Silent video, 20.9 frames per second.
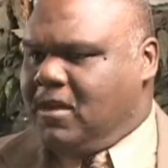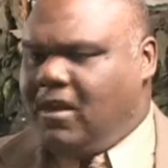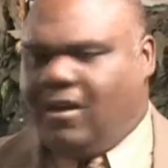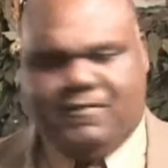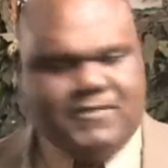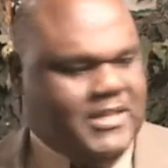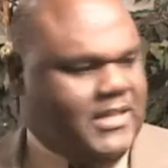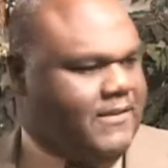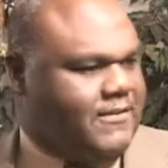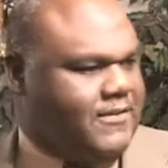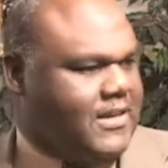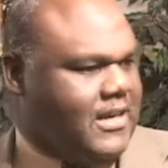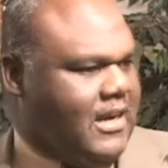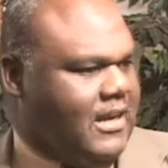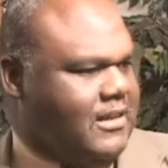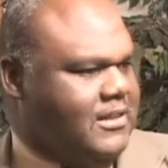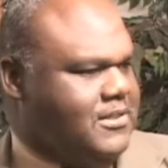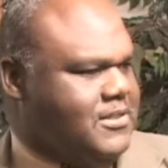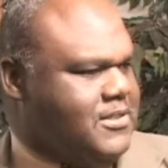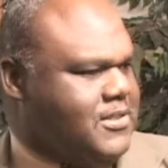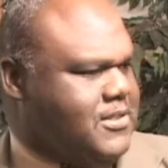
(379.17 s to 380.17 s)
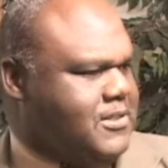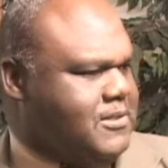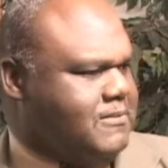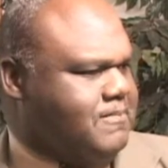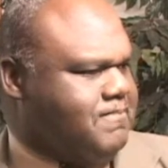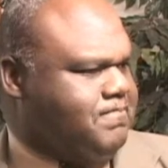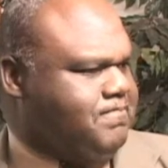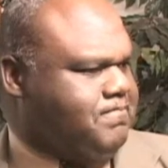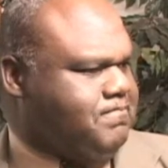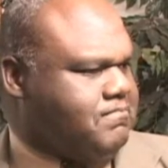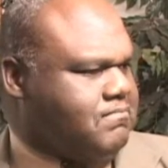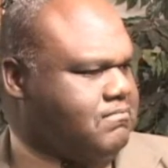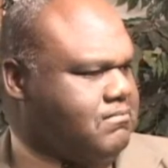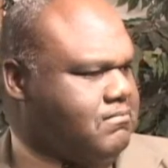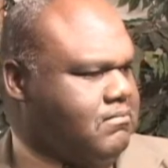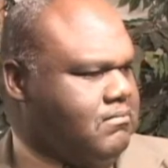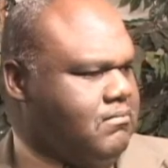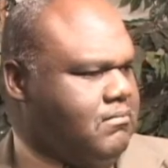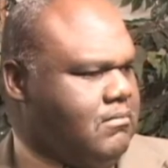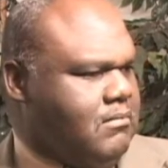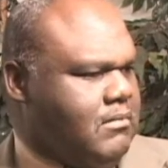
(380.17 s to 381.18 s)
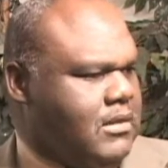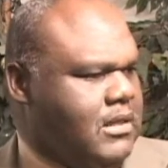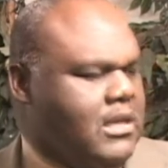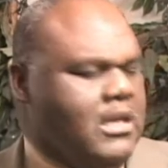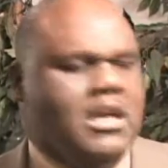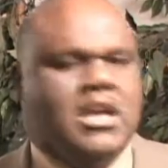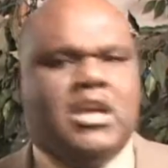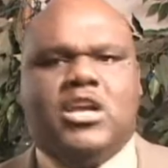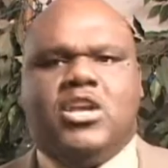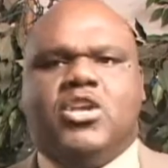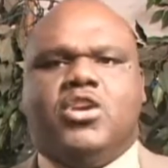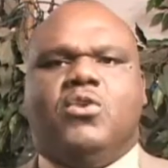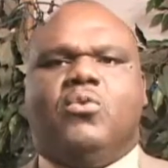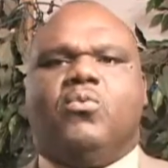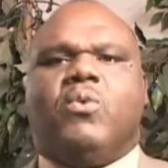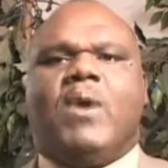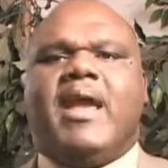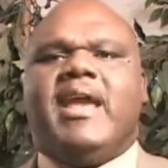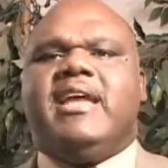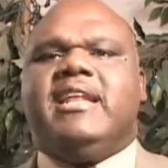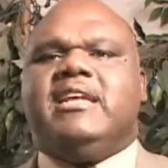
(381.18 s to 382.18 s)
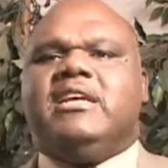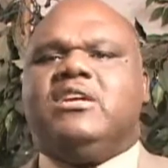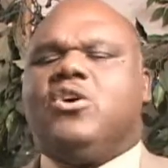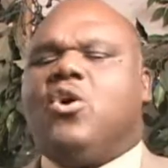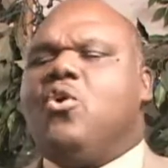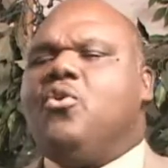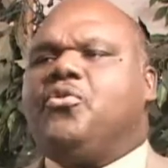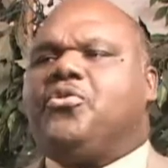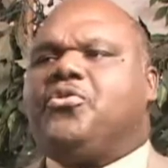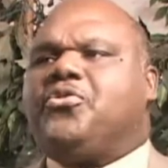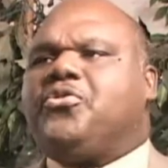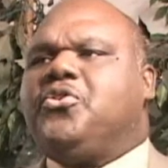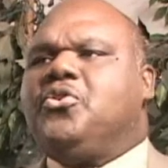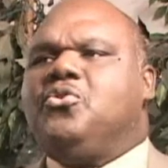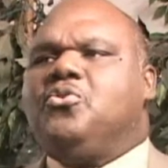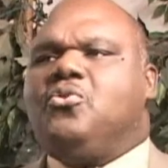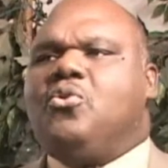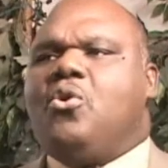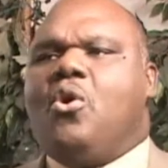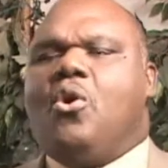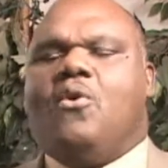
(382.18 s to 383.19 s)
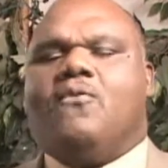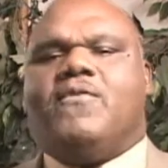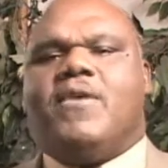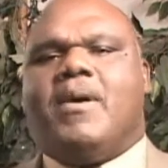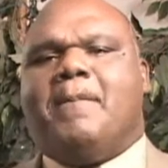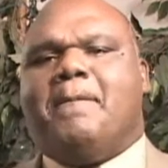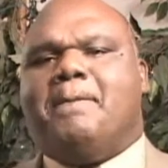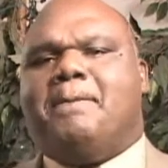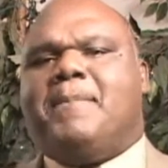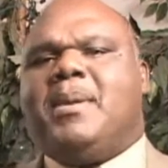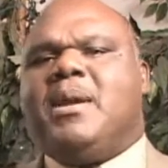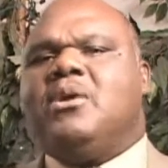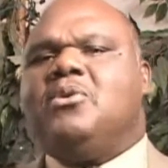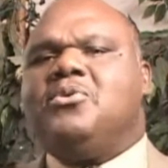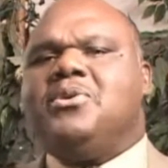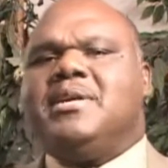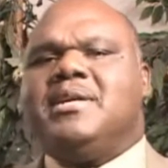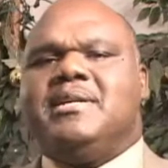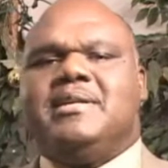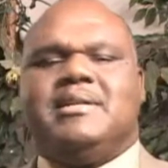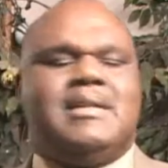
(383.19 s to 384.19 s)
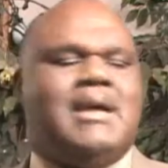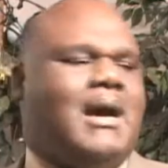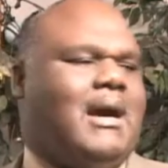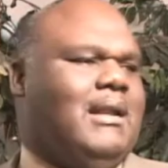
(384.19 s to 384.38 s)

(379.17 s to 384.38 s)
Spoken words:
of TIF dollars, you raided through over $1 billion